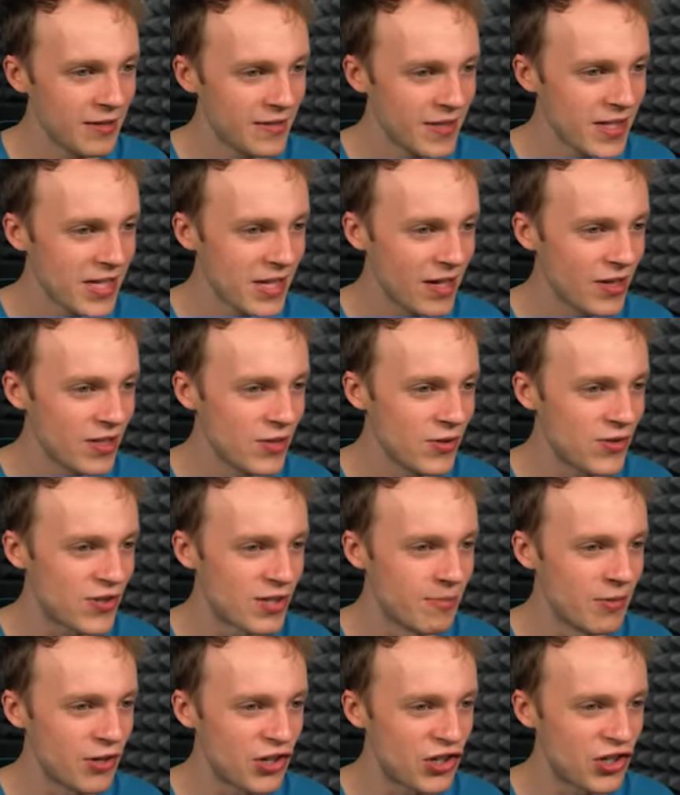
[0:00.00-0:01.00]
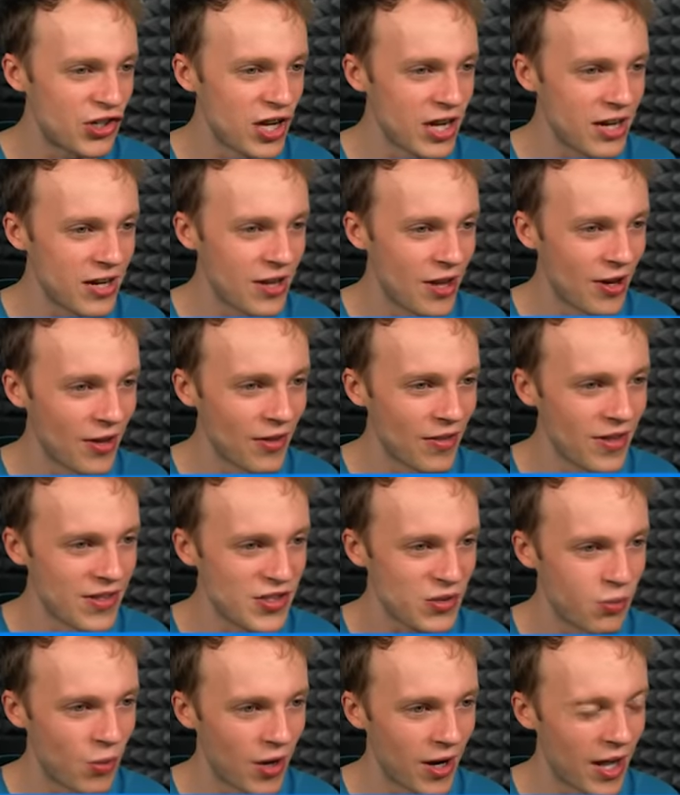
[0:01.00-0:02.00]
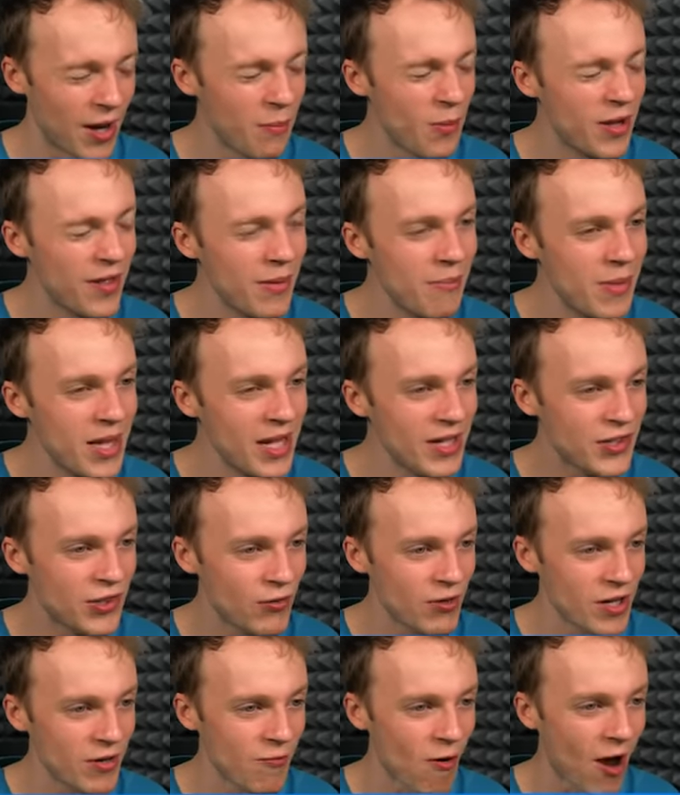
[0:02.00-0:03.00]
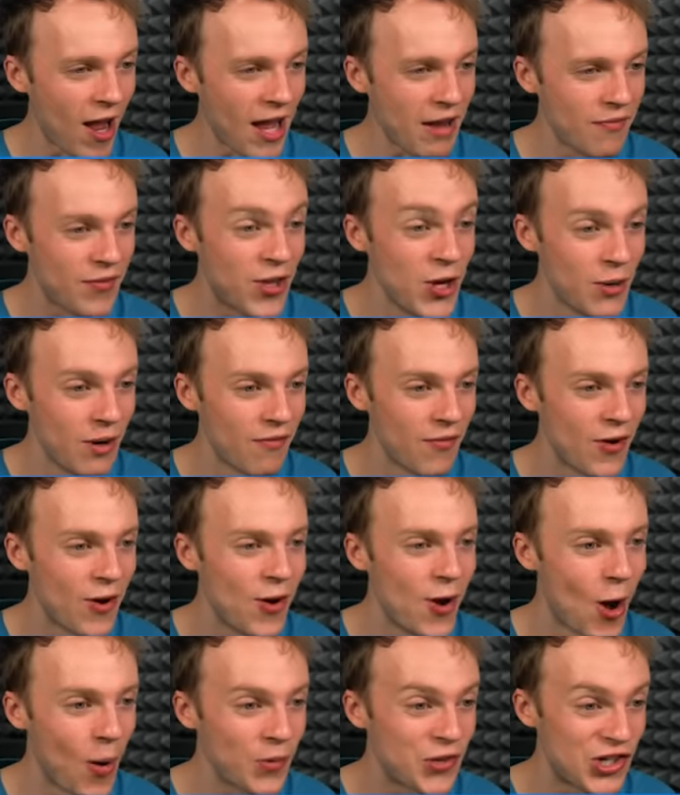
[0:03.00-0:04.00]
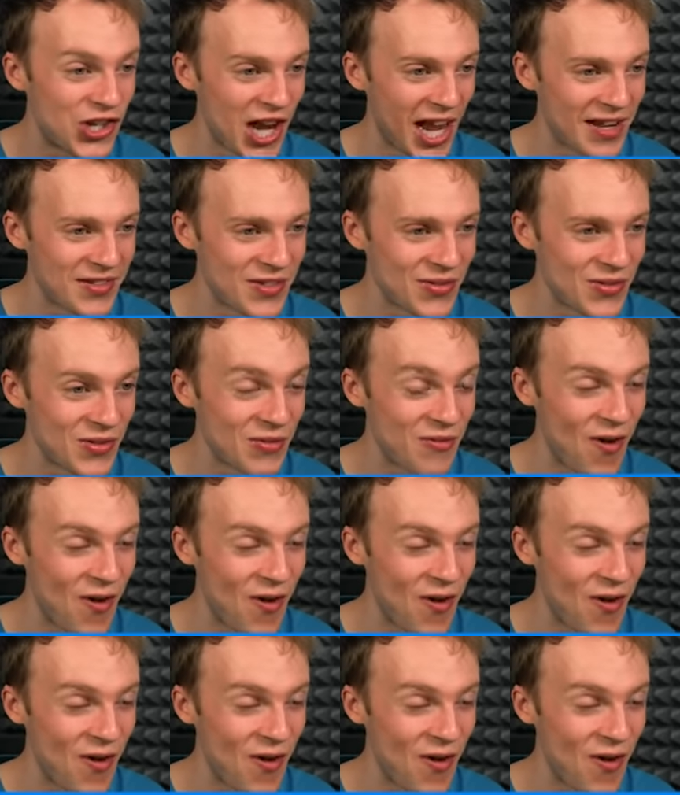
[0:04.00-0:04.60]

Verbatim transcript: I think I'll use the machine gun on this one. And when the military arrived, you have no chance of